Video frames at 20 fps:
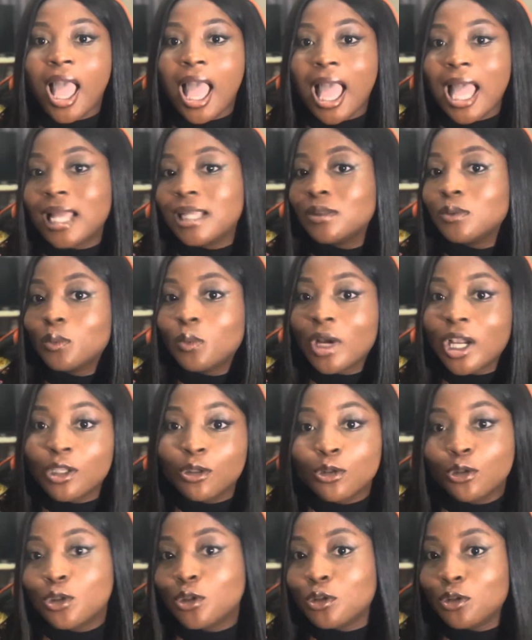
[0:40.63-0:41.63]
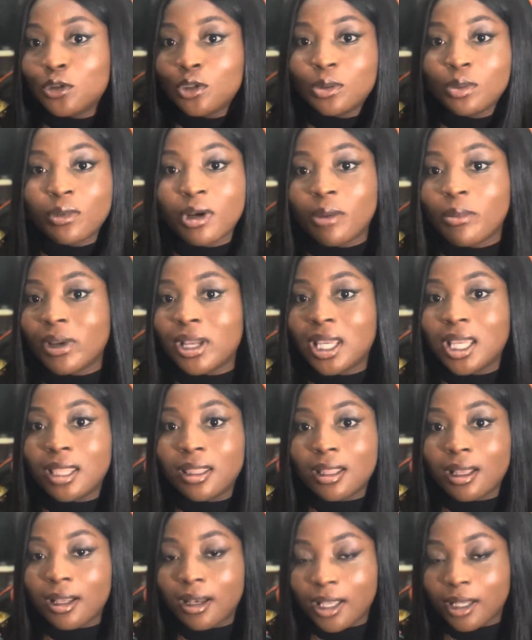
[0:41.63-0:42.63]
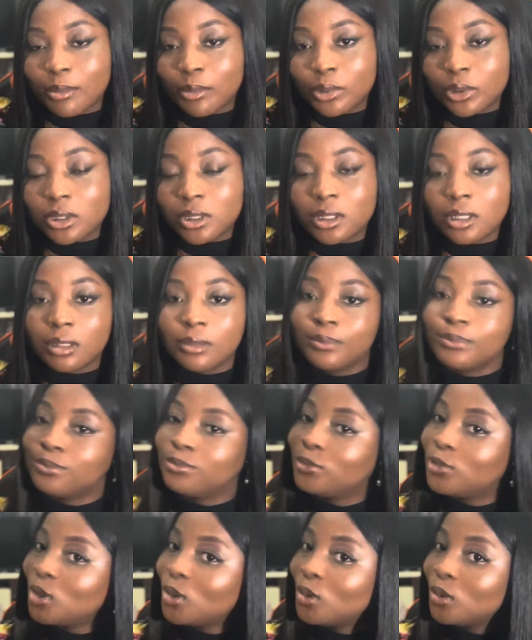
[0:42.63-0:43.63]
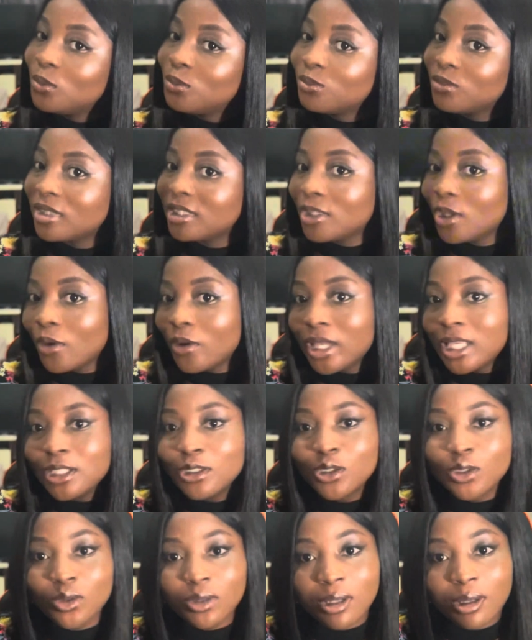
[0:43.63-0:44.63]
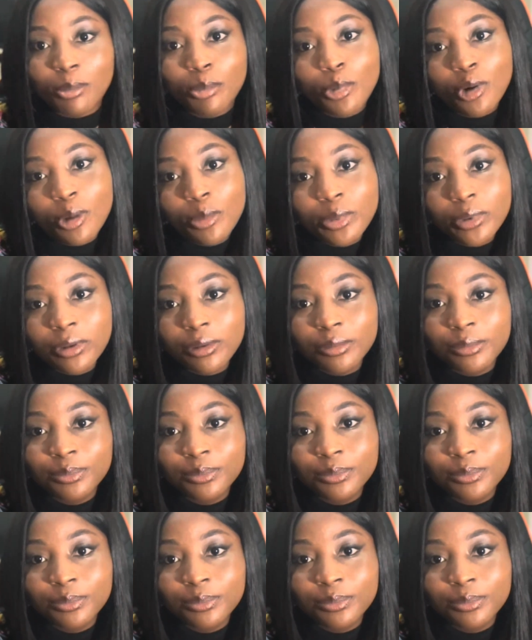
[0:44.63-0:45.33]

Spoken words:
and why you should subscribe and hit that like button. So let's go into it proper.